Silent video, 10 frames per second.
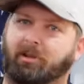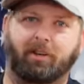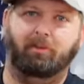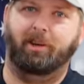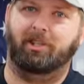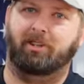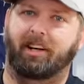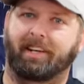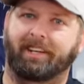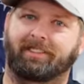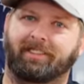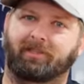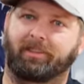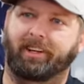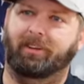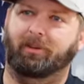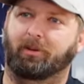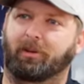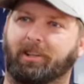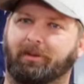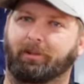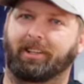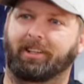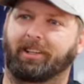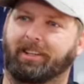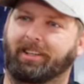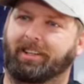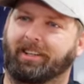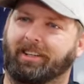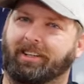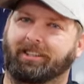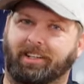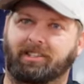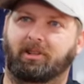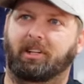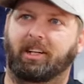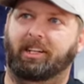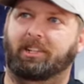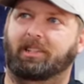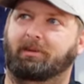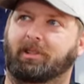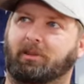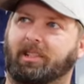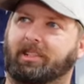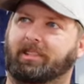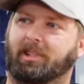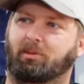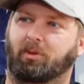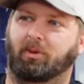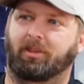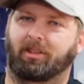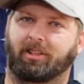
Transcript: so everybody's trying to get stuff out or what, but that's okay. That just means we get to sell more.